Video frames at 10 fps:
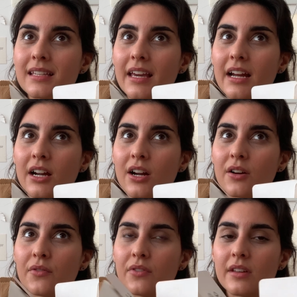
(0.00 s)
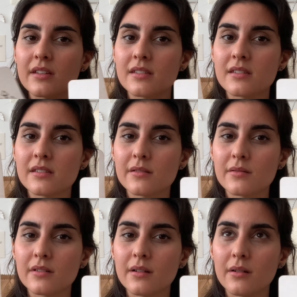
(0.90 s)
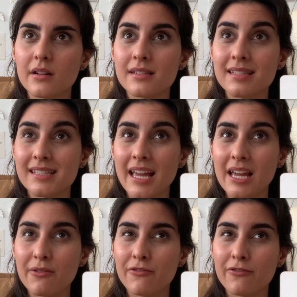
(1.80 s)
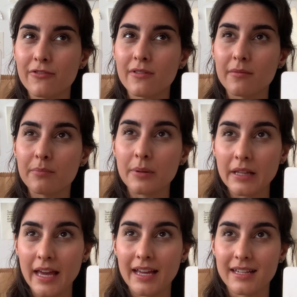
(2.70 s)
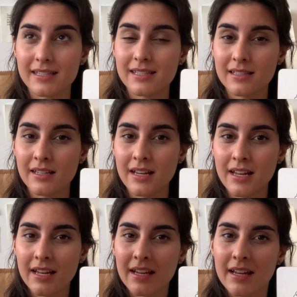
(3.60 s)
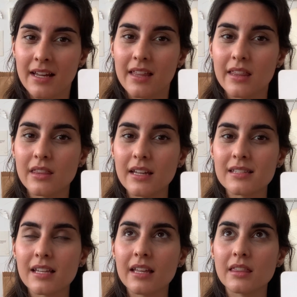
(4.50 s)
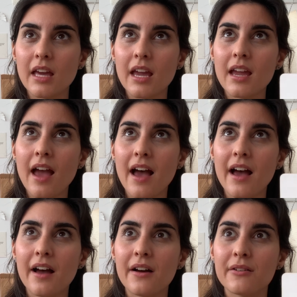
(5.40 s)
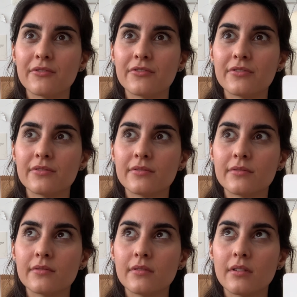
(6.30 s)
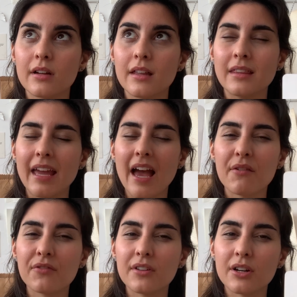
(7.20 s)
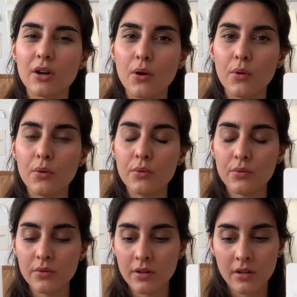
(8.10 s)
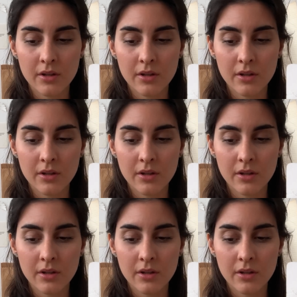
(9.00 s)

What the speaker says: care of this safe place. It's like they have their own.